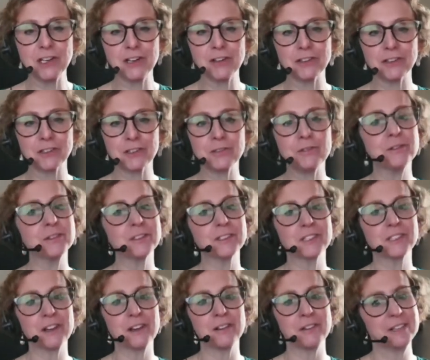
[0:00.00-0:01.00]
your schools,
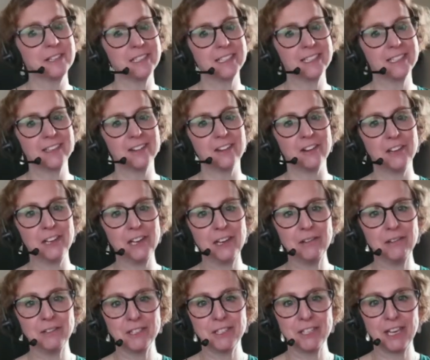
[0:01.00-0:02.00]
so this is not
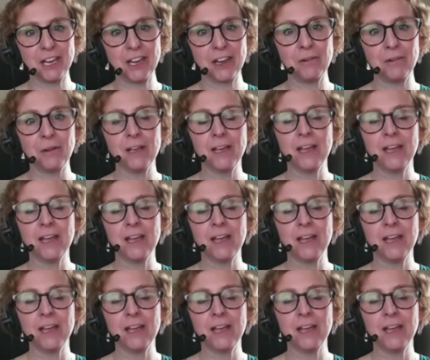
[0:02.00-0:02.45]
new to you.